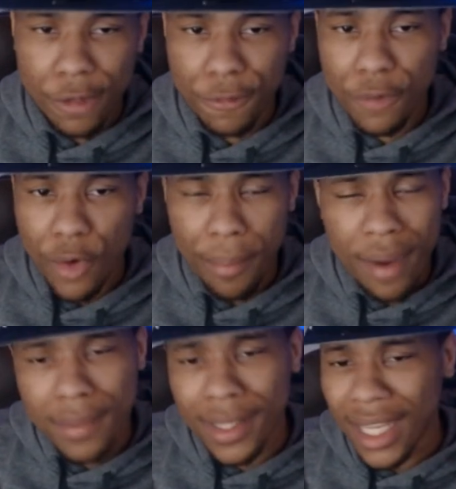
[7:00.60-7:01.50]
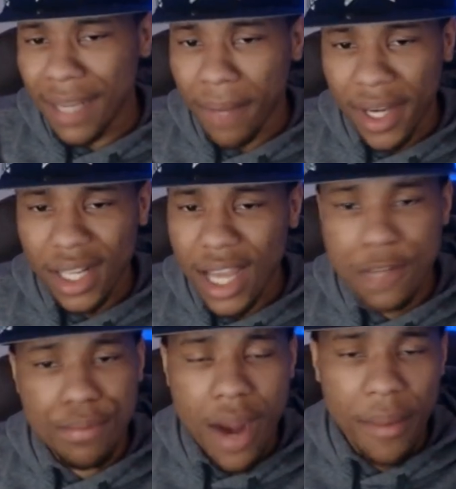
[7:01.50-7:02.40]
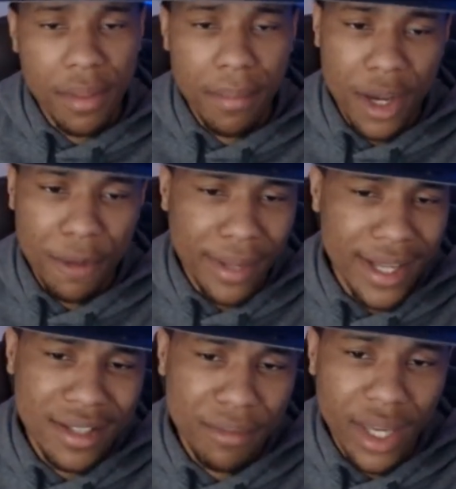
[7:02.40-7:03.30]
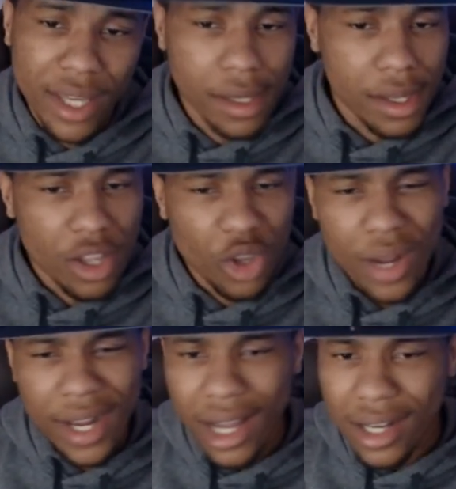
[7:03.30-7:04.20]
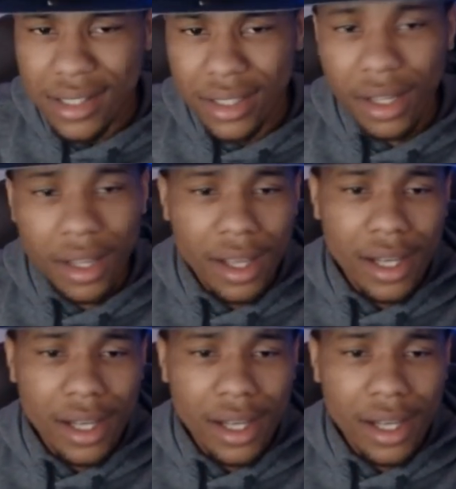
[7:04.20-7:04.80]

the four. Probably Heat money line is probably the better place to be, quite honestly.